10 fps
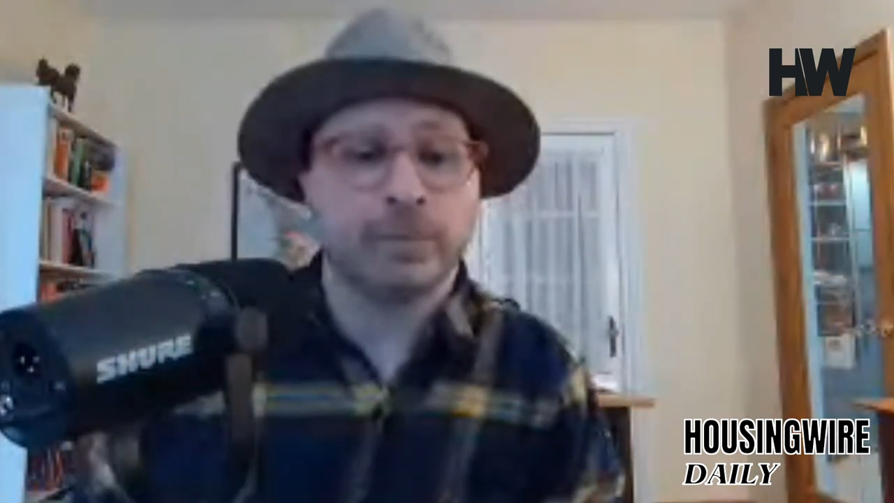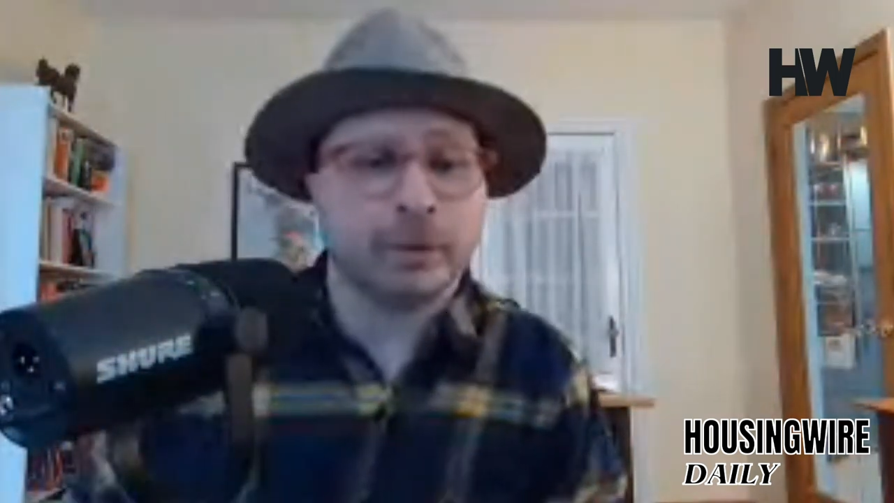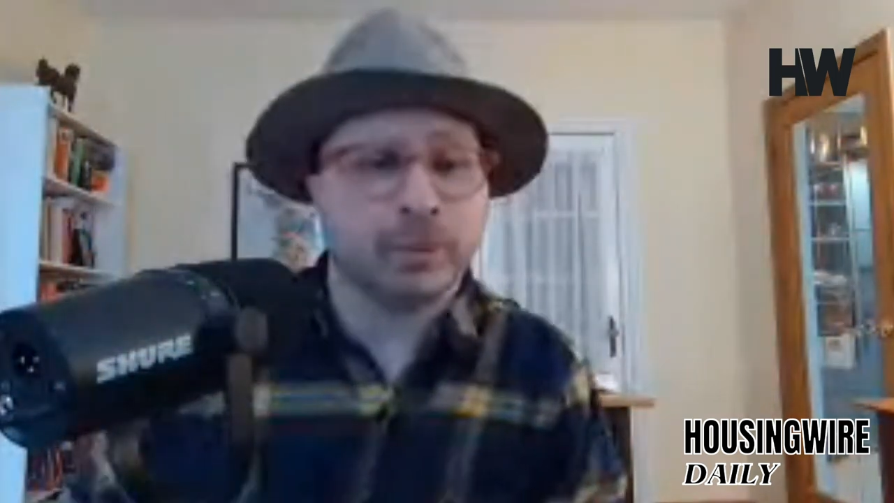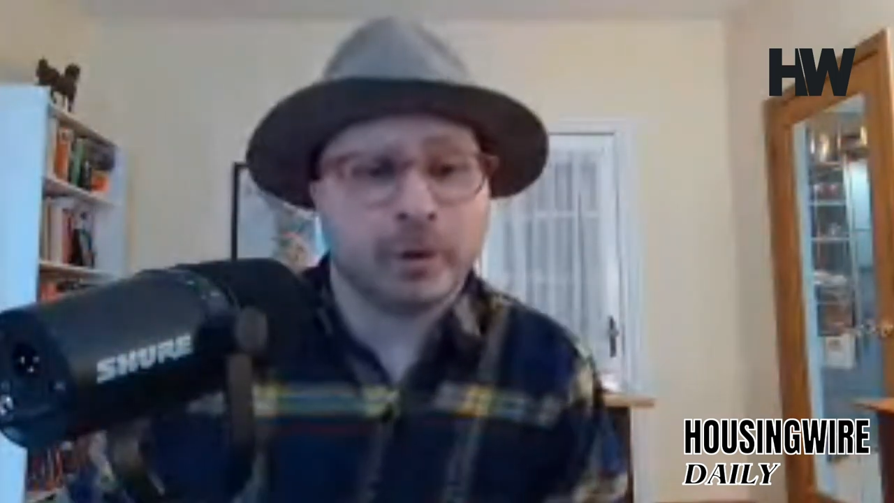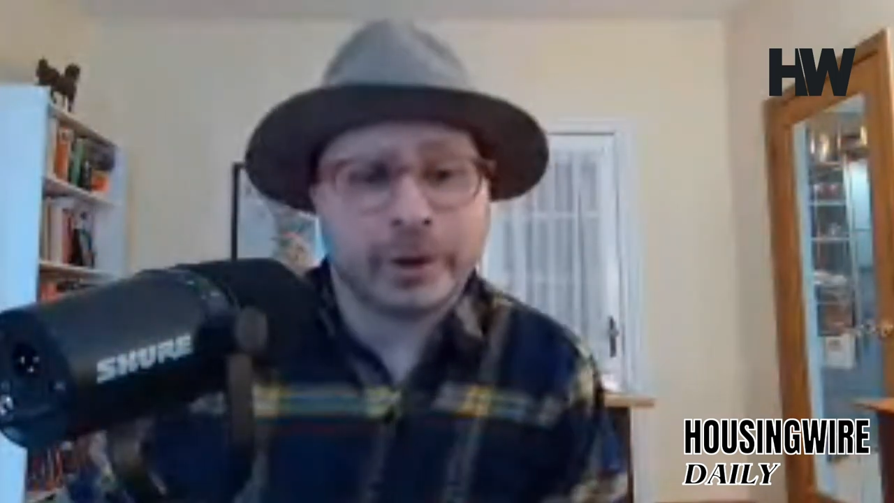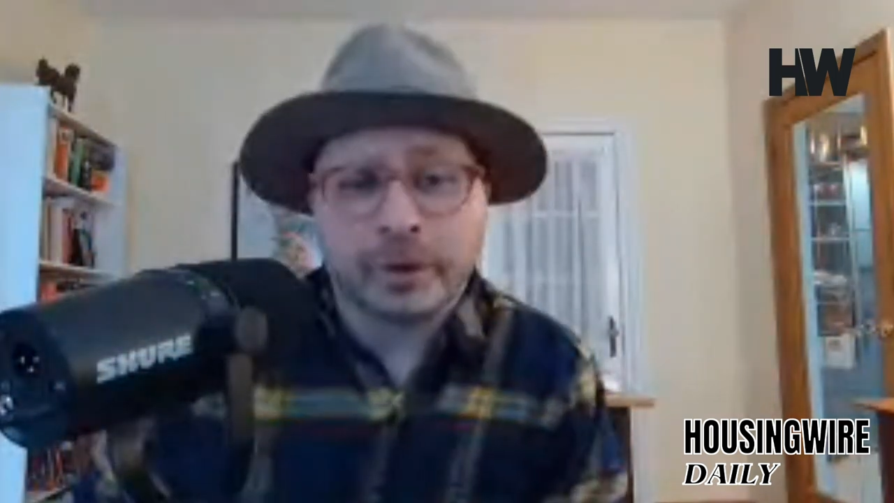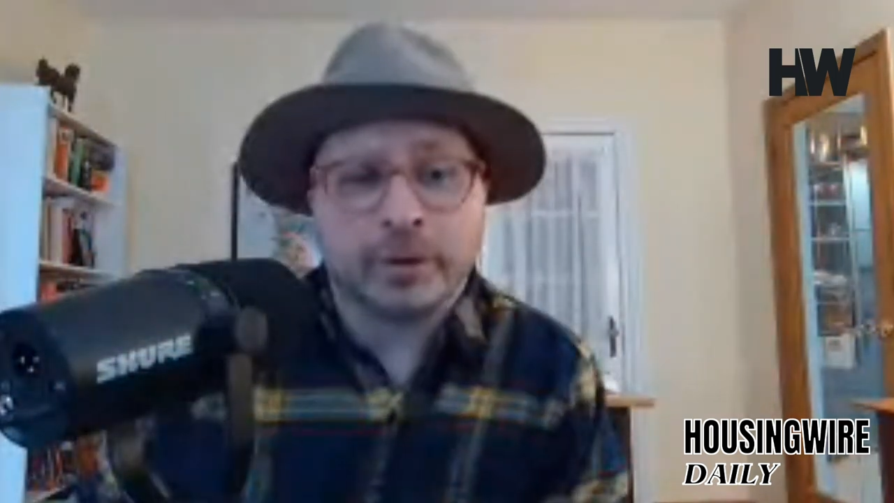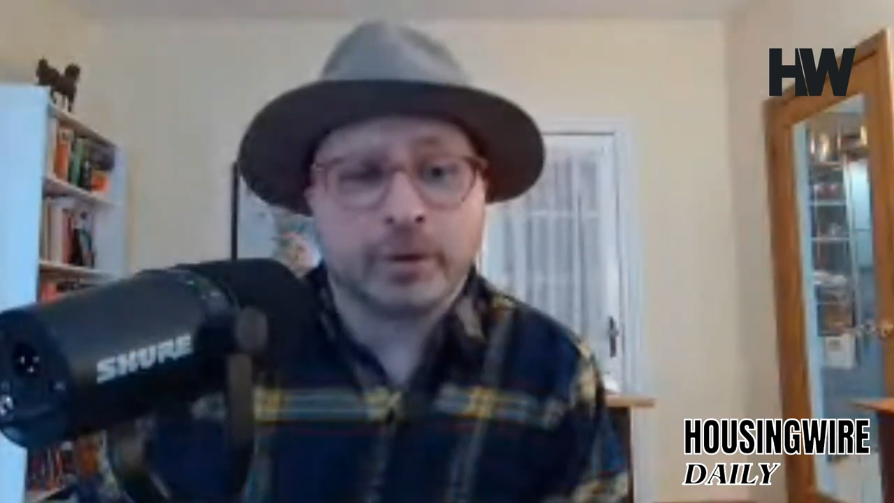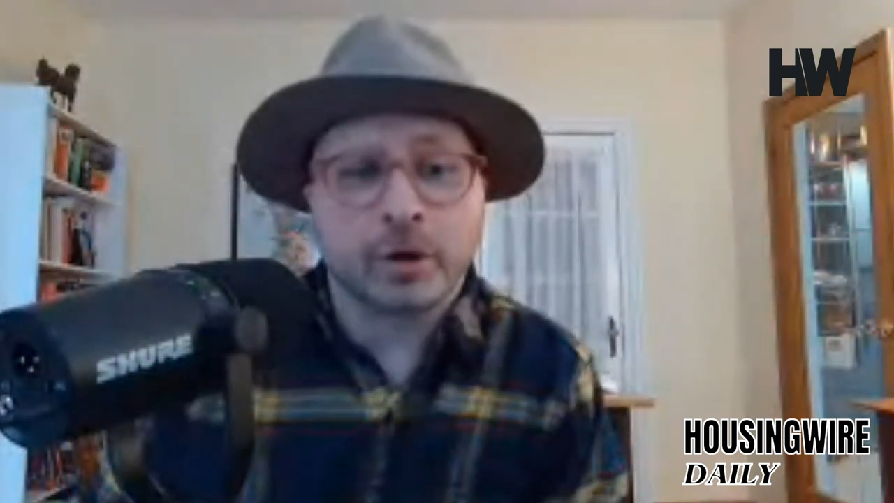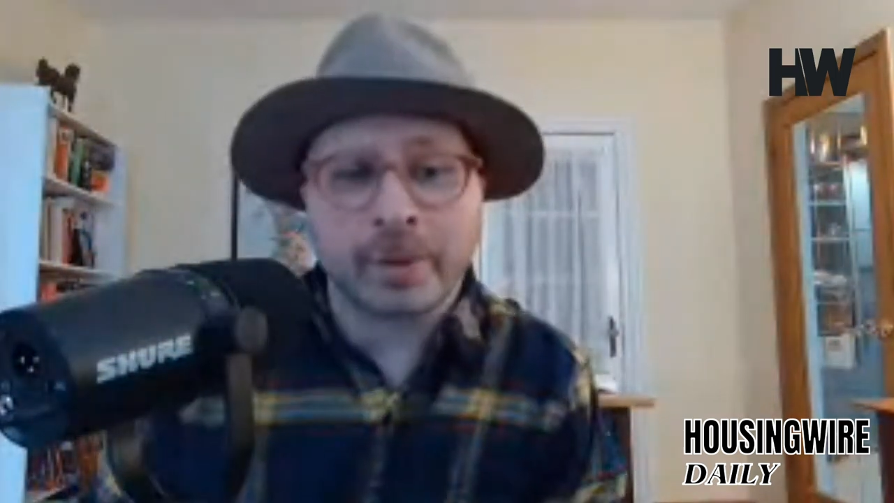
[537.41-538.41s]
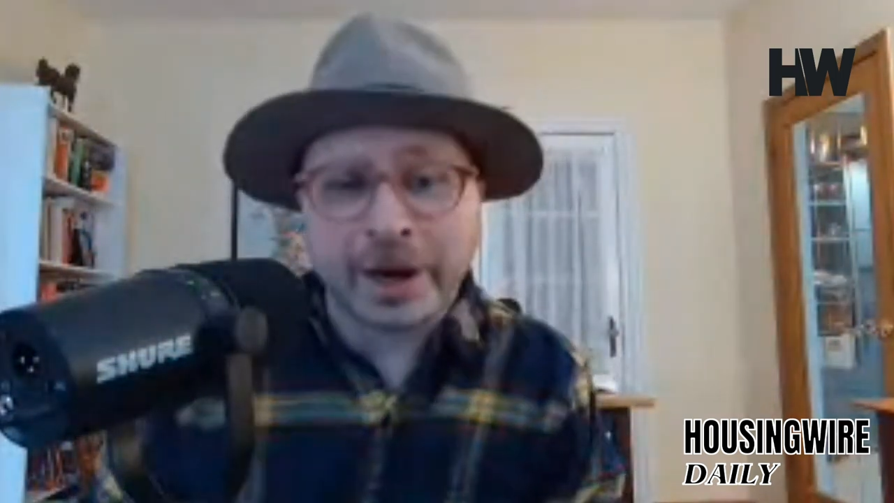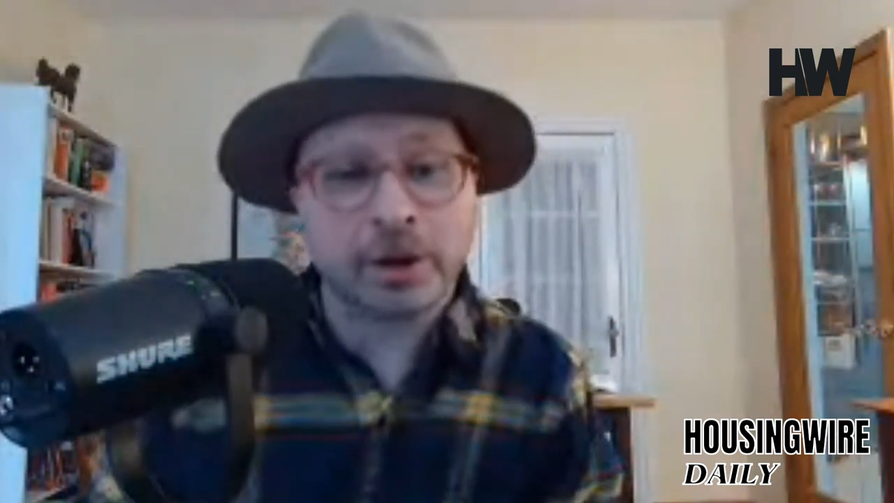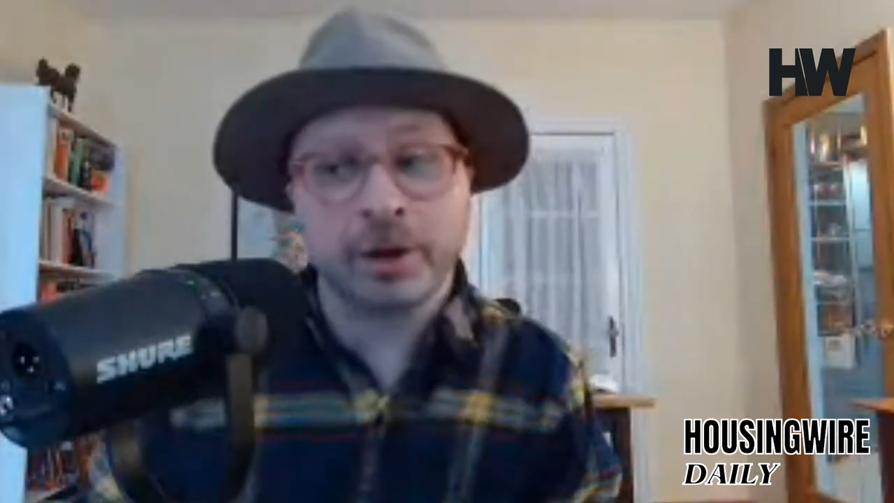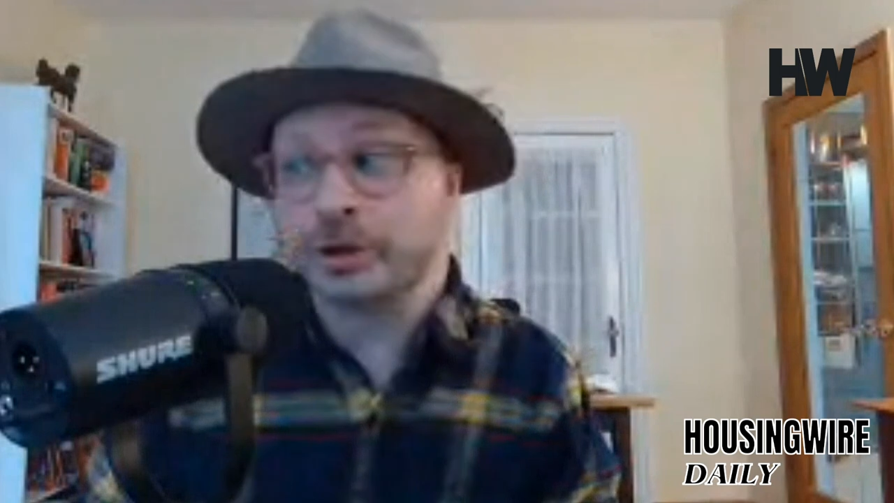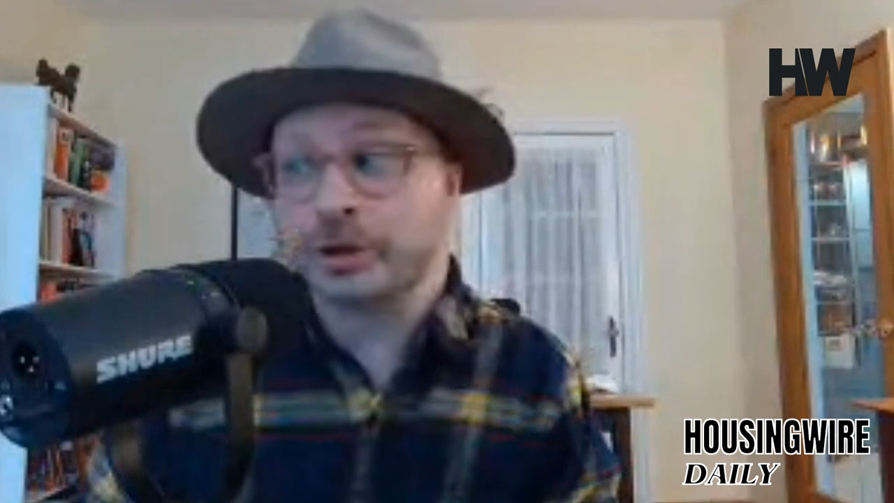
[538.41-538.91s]
people in urban
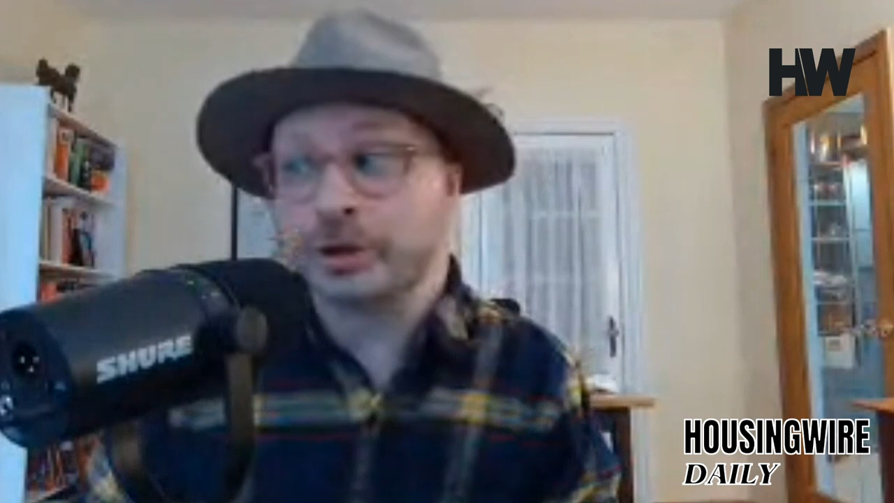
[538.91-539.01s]
areas,